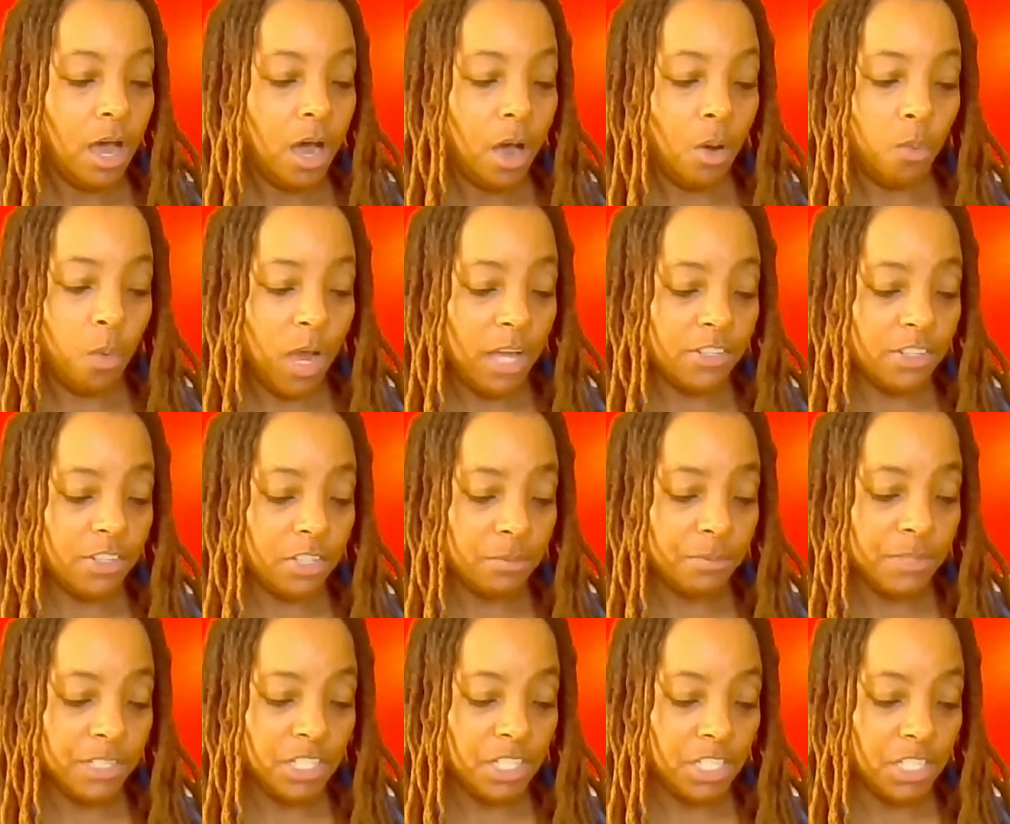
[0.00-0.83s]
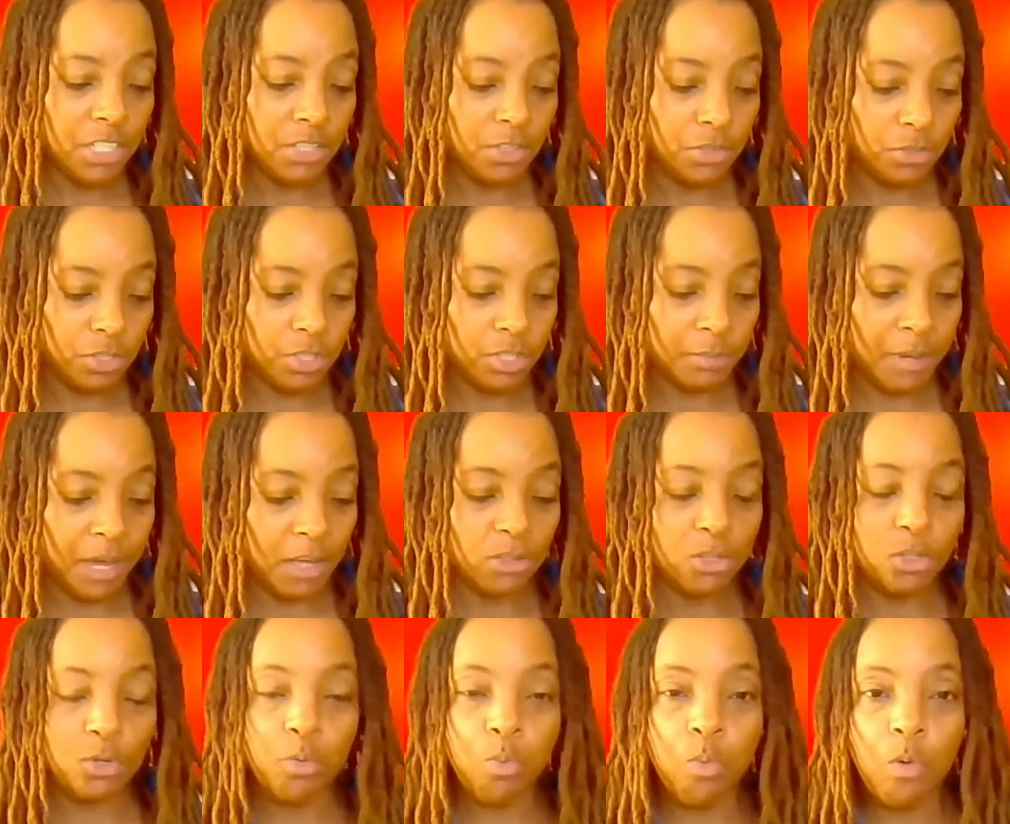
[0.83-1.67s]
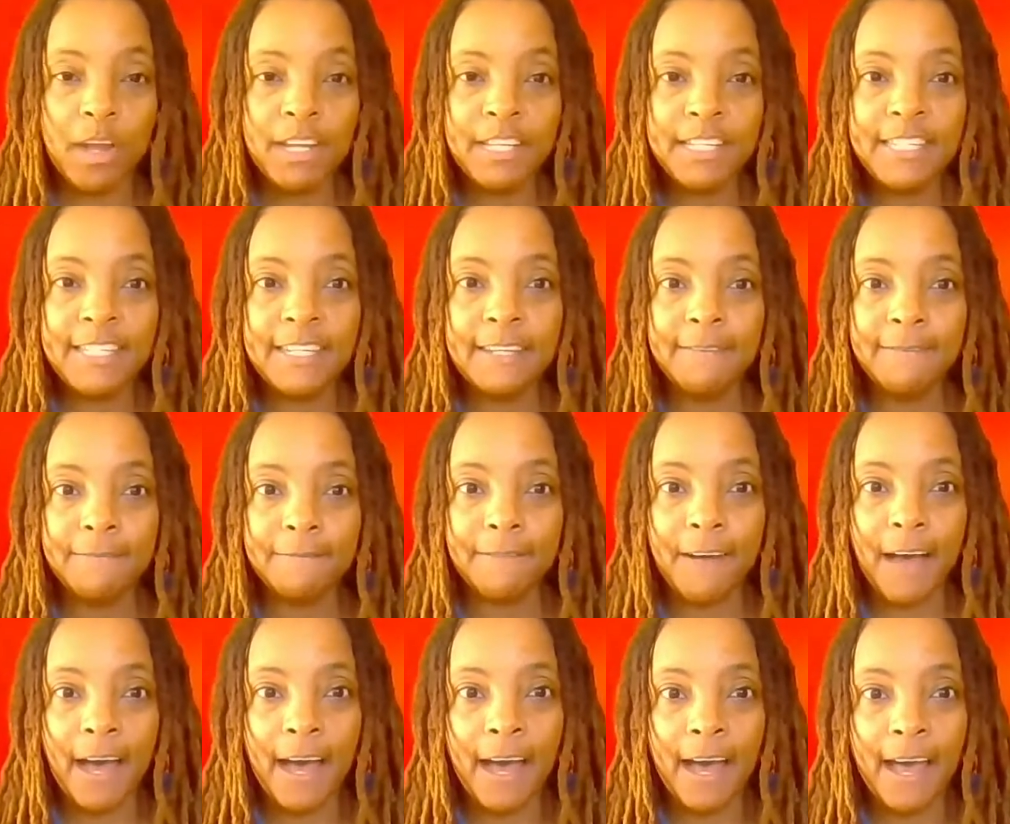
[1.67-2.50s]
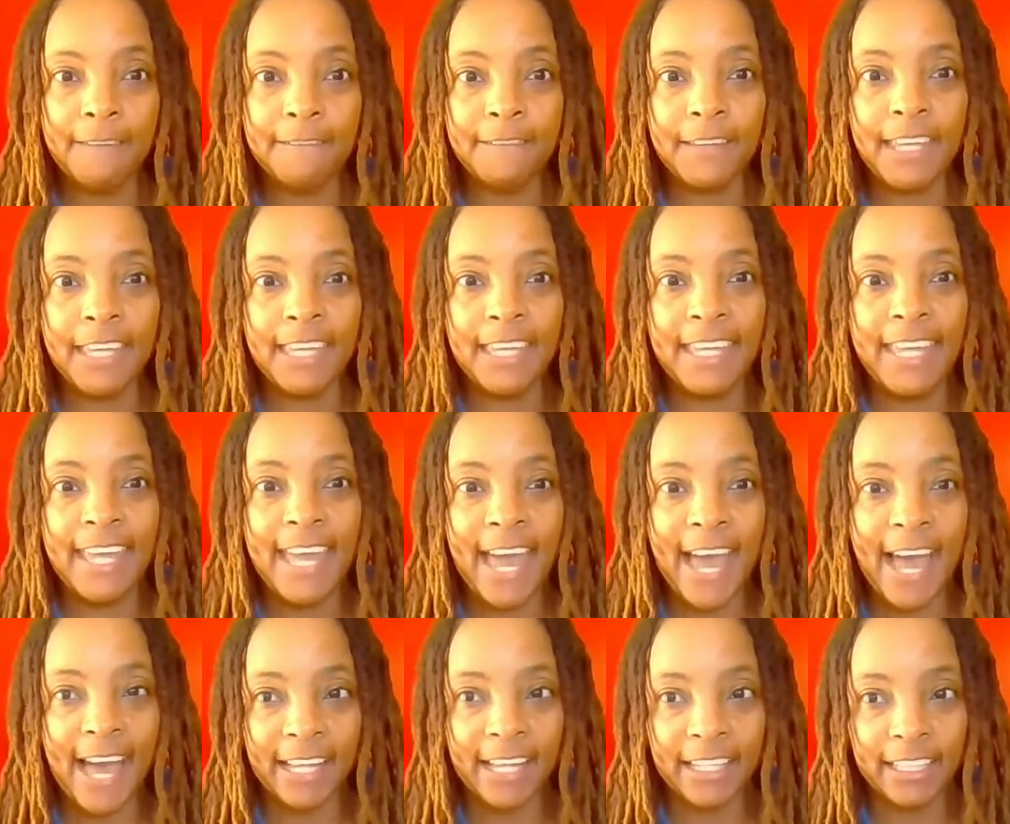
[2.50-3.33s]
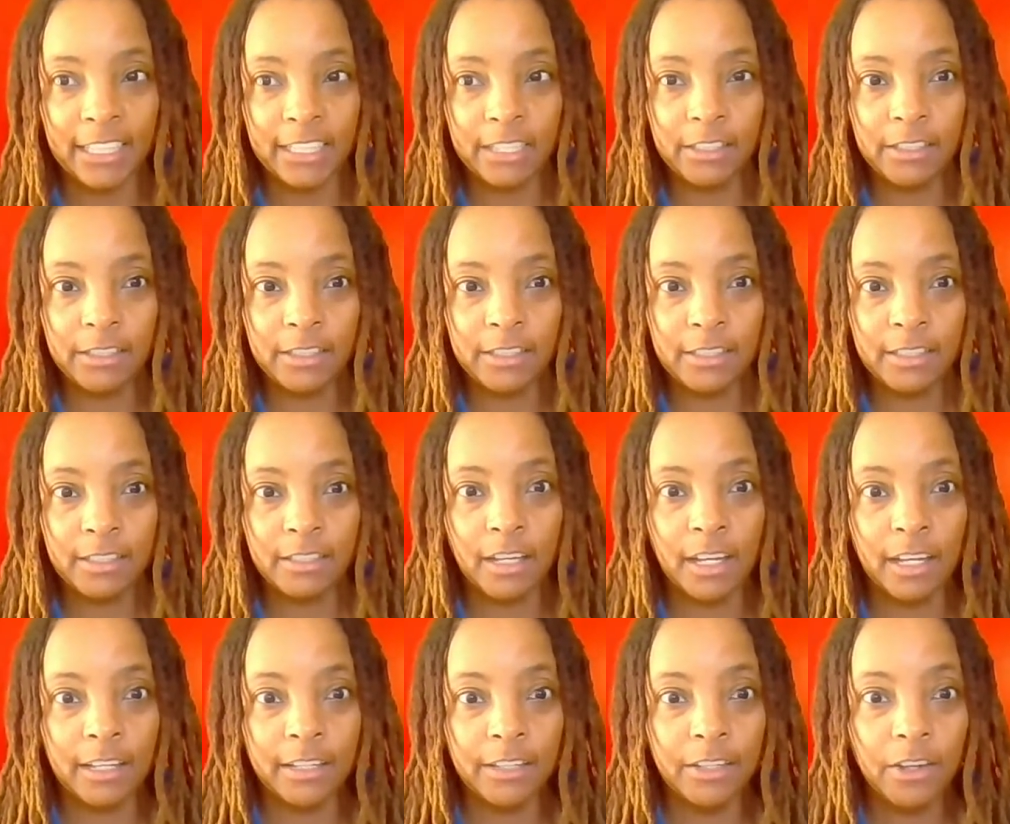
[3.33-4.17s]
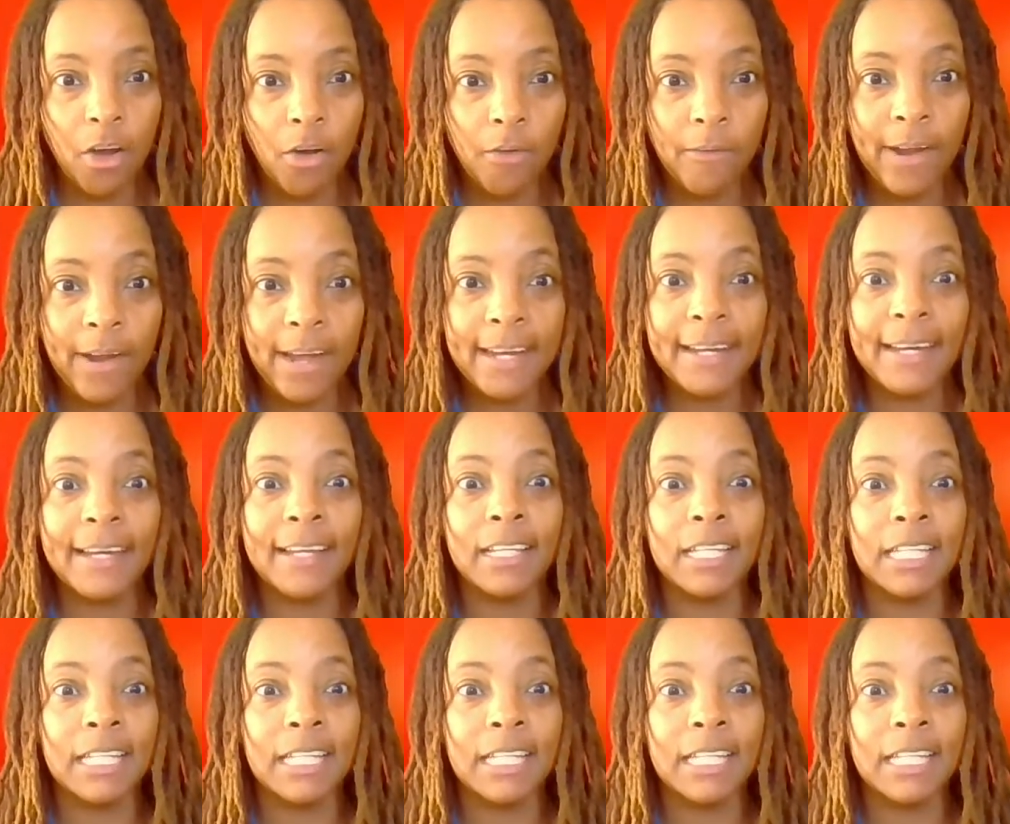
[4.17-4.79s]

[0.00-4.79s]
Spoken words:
A washing machine uses about 25 gallons. I know, right?